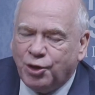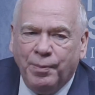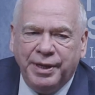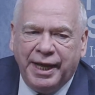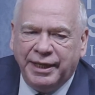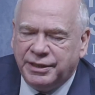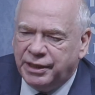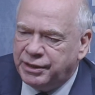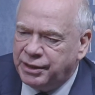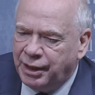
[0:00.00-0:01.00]

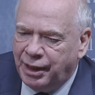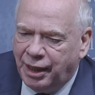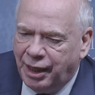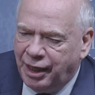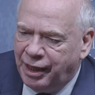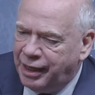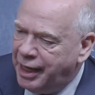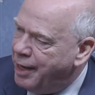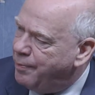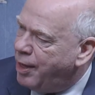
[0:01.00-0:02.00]
dominated uh,
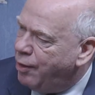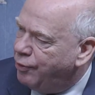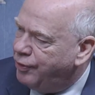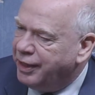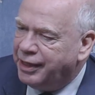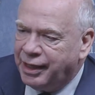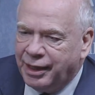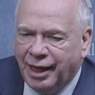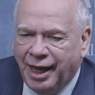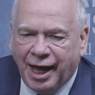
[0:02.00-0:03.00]
air power thinking
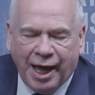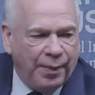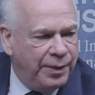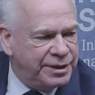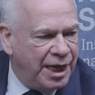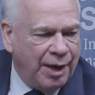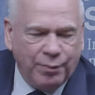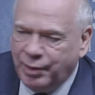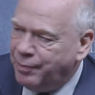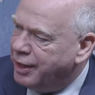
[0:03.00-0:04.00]
at the time.
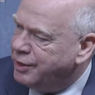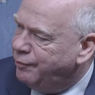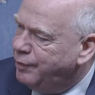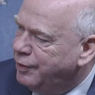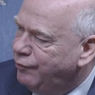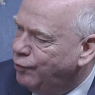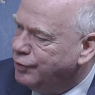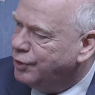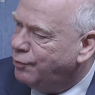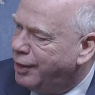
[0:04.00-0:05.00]
We might have been
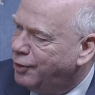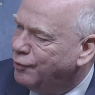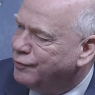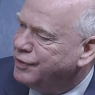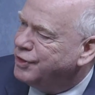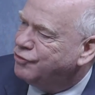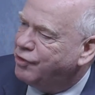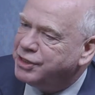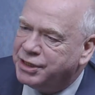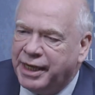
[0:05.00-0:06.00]
avoided quite a lot of
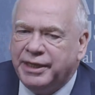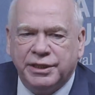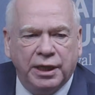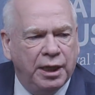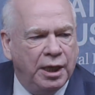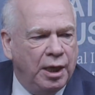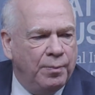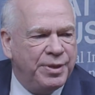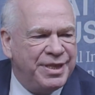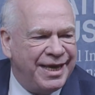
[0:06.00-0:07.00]
distress later.
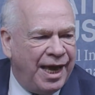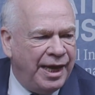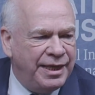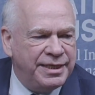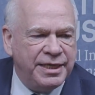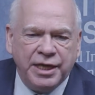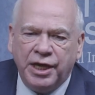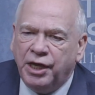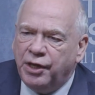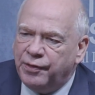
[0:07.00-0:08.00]
But the idea
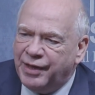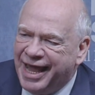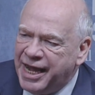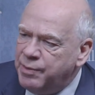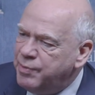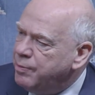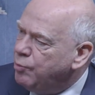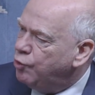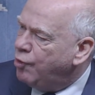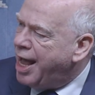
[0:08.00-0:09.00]
that enemy
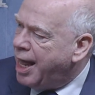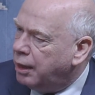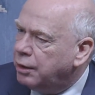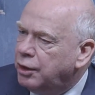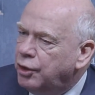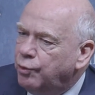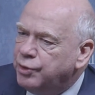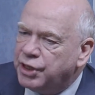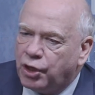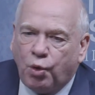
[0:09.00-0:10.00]
morale was
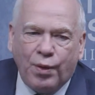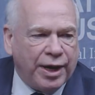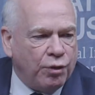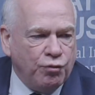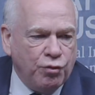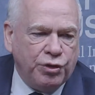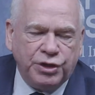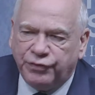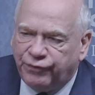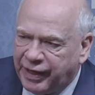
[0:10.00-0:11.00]
a quick route
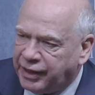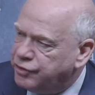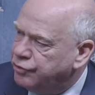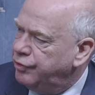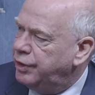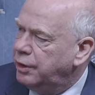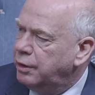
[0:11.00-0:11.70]
to victory